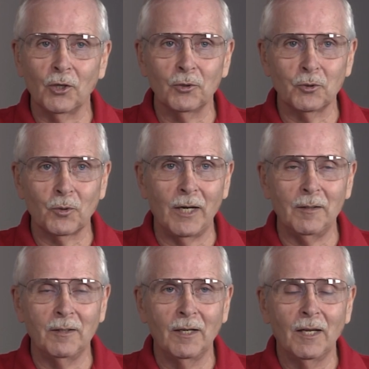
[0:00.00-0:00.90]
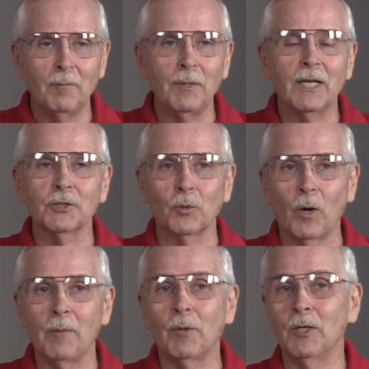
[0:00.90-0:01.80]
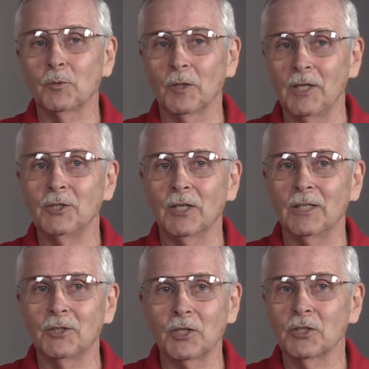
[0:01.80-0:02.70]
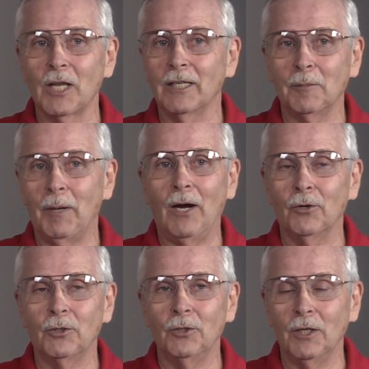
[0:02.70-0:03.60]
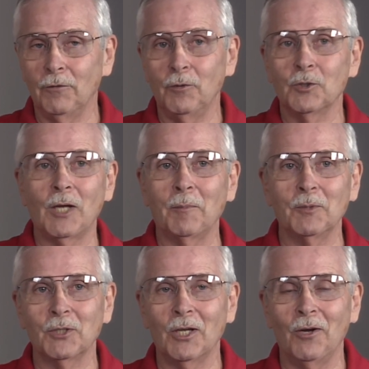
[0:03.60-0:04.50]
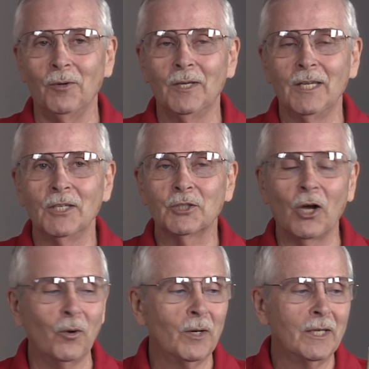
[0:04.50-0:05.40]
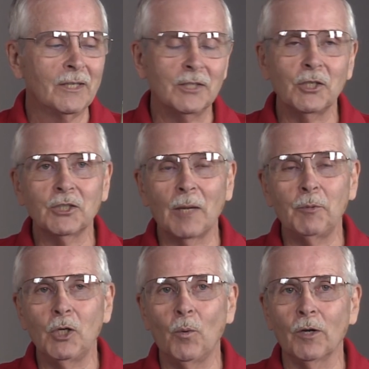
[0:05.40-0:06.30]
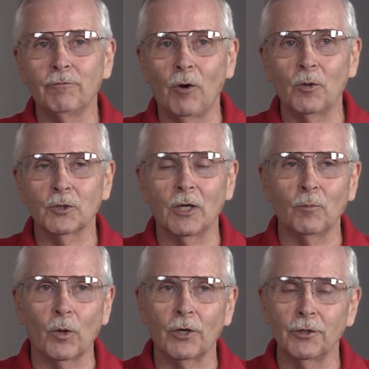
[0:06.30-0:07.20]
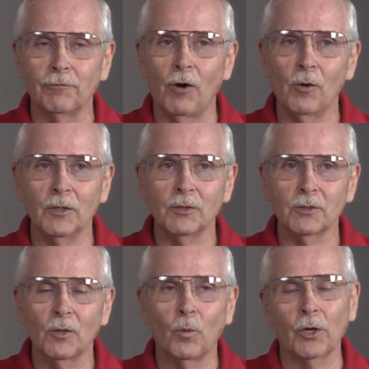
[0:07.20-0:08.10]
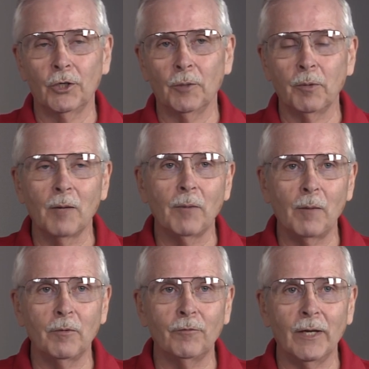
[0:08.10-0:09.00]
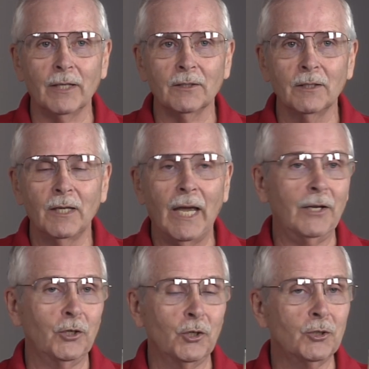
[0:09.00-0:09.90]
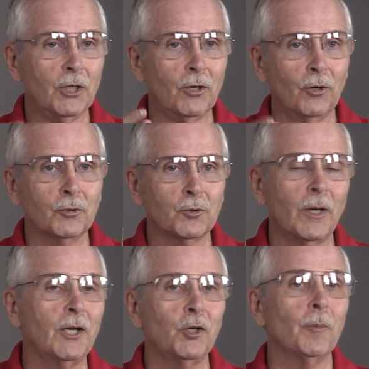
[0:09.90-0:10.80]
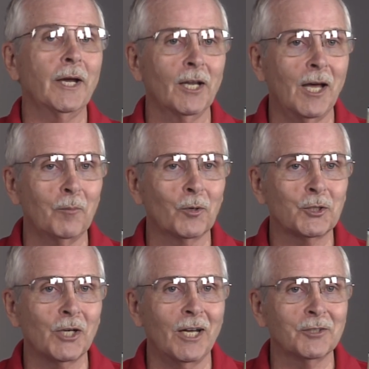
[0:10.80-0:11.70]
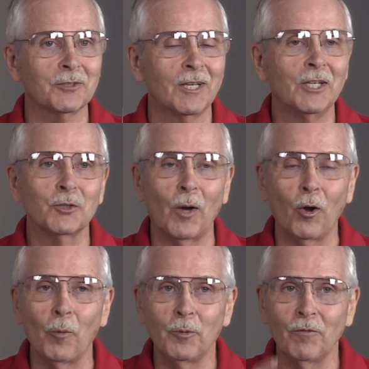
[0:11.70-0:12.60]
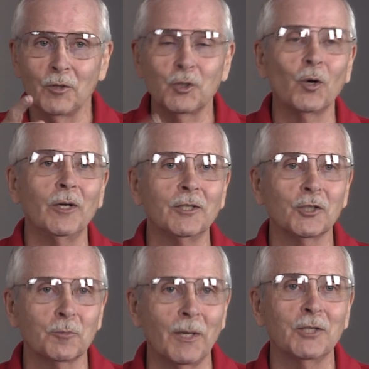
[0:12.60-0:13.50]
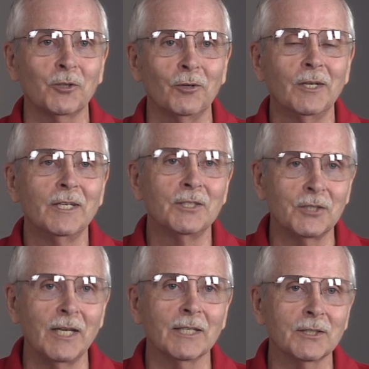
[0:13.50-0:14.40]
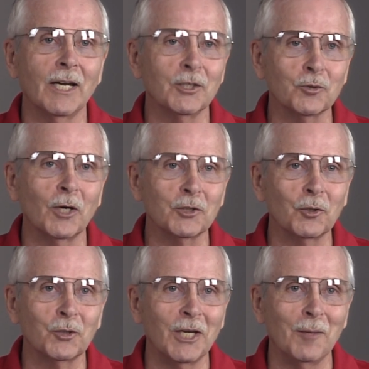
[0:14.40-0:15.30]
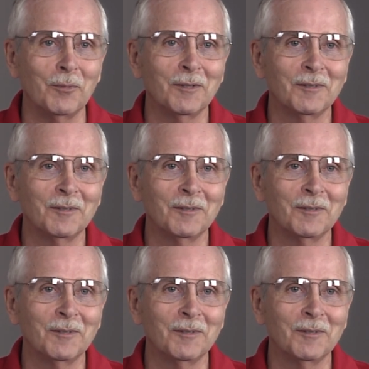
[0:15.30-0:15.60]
go straight because the right brain is releasing it just like the power cue did a few segments ago. So this is something you want to focus on. Work on your focus, work on your plumb bob effect, and the cue stick will go straight and you'll make a lot more shots. So I hope you've enjoyed this special CSI instructional tip.